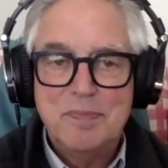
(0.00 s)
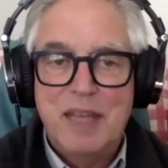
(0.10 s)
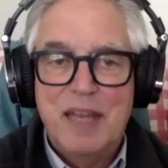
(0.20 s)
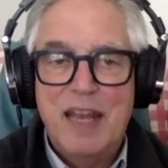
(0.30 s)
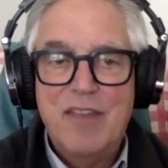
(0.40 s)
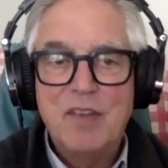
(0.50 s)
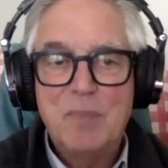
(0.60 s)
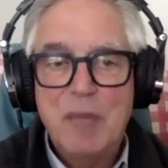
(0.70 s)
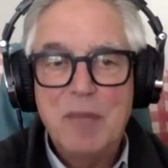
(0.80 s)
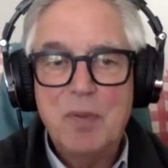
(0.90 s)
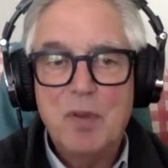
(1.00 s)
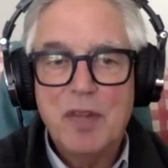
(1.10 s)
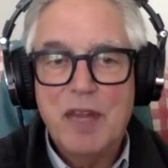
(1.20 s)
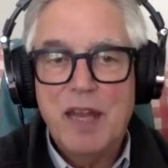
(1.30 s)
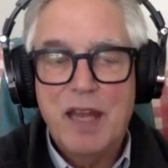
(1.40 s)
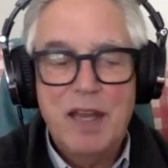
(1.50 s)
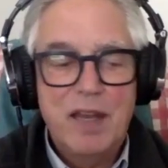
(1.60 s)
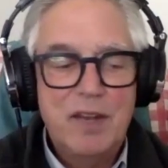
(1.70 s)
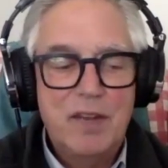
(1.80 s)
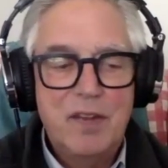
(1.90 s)
and having people that
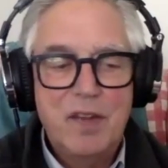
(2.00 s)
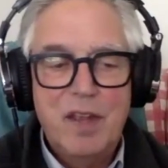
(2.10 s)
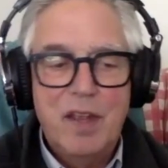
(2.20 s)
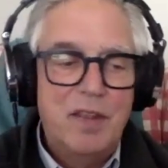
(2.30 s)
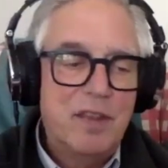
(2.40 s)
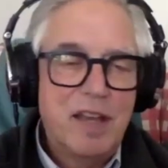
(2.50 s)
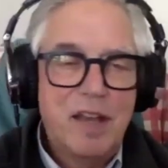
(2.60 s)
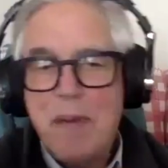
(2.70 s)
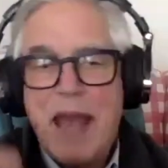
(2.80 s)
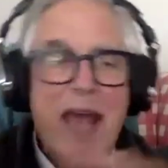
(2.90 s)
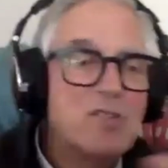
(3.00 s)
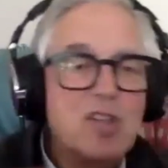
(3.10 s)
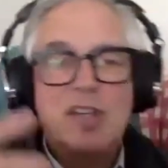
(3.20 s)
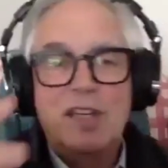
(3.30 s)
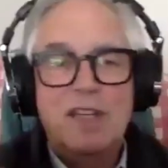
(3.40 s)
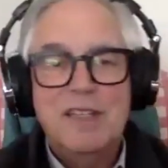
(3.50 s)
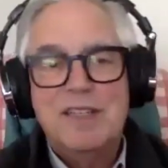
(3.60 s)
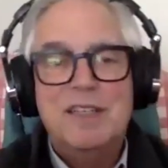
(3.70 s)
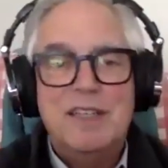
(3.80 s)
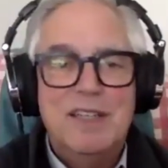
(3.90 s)
had the capacity
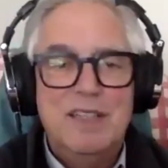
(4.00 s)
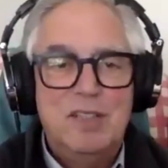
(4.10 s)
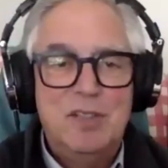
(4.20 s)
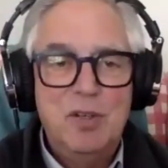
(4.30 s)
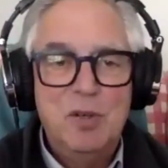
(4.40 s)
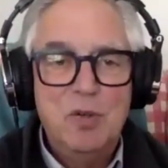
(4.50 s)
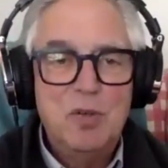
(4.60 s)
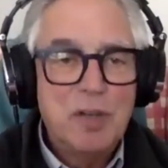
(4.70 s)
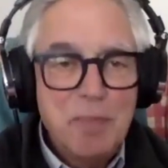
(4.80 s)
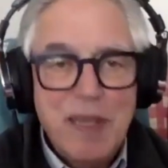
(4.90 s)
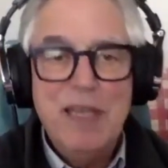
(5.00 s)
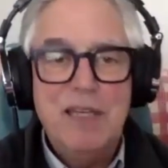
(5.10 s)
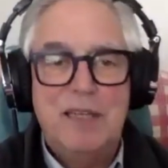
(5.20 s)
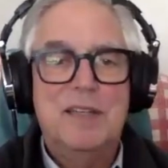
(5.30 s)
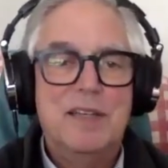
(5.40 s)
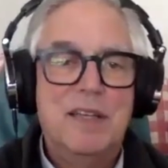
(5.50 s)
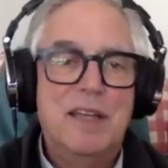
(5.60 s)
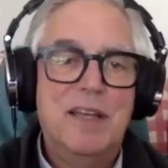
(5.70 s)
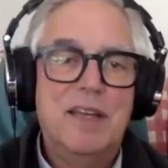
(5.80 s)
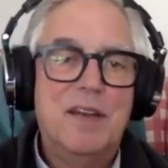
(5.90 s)
to compete
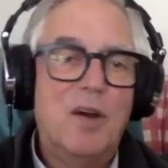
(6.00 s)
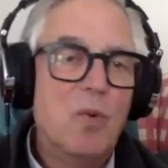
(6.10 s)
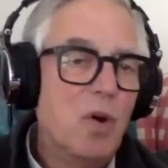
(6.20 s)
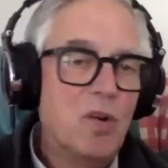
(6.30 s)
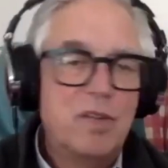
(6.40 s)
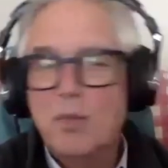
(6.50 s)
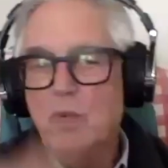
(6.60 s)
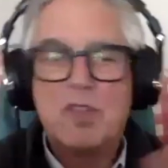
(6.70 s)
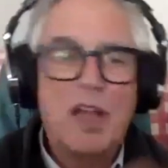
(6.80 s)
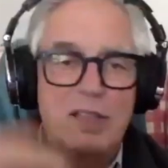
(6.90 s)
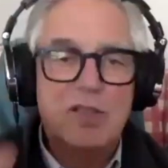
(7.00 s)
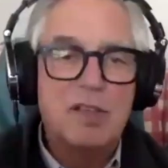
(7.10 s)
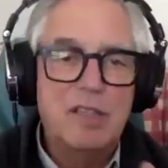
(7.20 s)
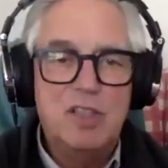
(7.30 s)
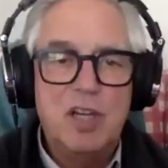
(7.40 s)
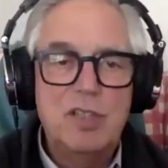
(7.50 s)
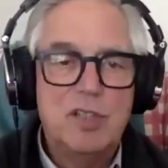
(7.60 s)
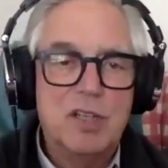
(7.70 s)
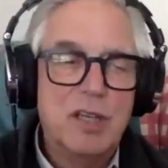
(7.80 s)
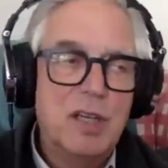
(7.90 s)
in a world that was constantly
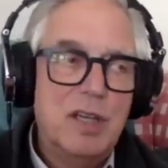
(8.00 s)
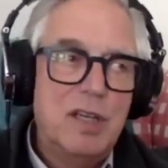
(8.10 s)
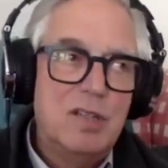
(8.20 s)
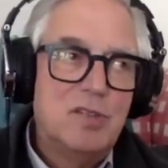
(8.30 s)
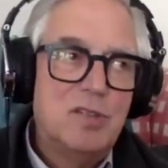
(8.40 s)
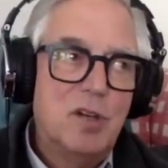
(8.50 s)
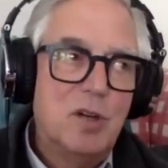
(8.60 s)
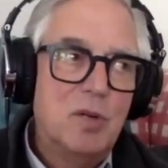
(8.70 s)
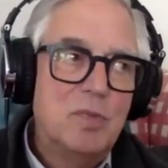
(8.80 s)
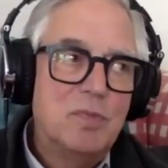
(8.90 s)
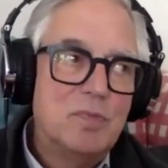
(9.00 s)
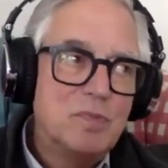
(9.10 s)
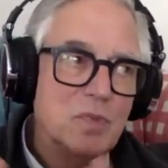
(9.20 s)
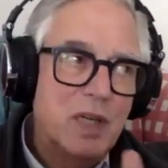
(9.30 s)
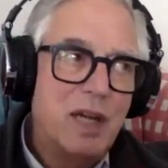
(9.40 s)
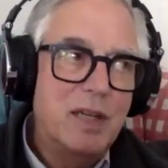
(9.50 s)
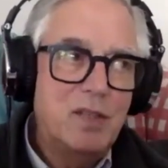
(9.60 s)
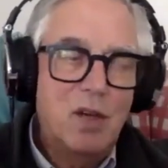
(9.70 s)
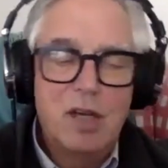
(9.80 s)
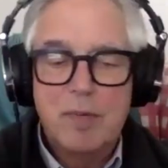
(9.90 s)
changing. So what I
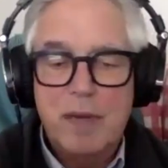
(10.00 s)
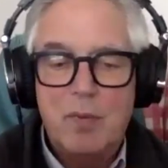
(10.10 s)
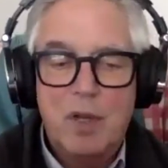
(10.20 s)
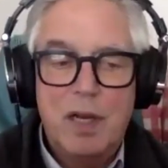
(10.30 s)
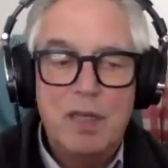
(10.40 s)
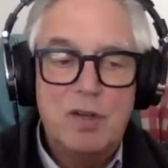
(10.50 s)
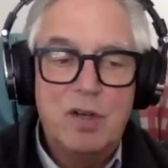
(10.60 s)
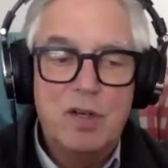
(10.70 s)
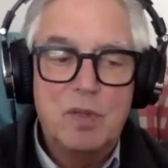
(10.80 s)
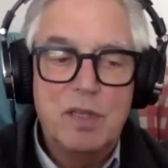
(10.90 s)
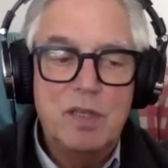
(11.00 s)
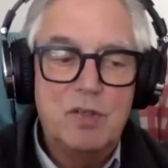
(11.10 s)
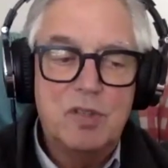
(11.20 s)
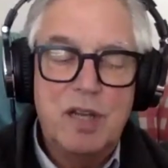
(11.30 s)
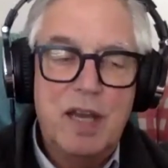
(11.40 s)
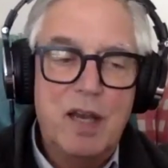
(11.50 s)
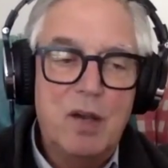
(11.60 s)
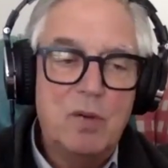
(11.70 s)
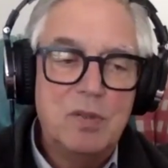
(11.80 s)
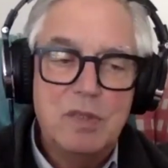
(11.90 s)
talk about when I talk with leaders now